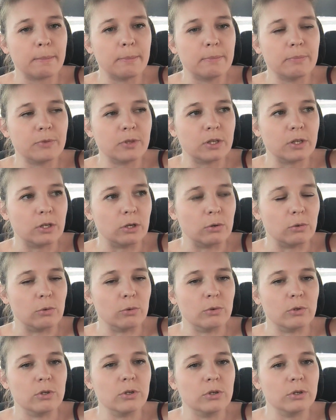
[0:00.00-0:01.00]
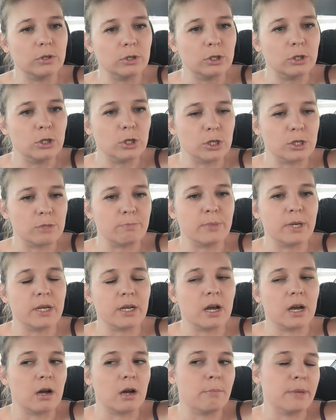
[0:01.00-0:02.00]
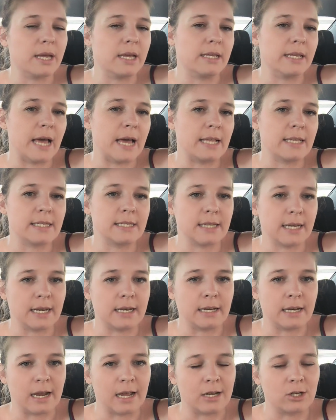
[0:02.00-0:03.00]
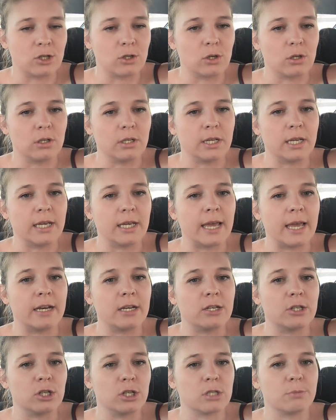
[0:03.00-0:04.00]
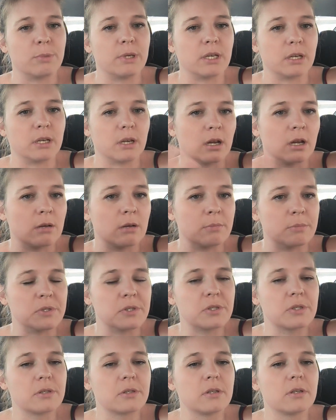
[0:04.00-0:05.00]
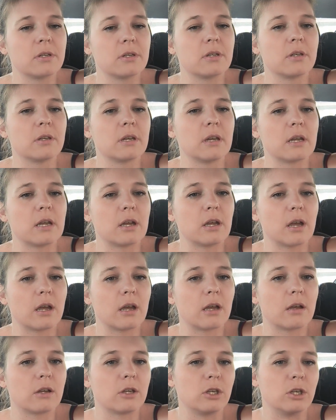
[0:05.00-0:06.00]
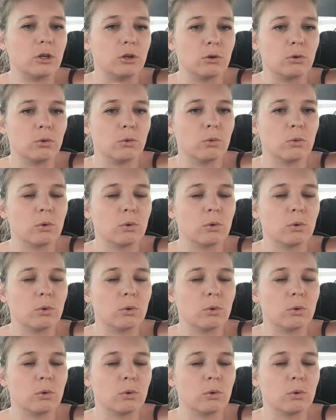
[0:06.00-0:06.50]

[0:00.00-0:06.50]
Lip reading: You just become in that state naturally, and it just becomes you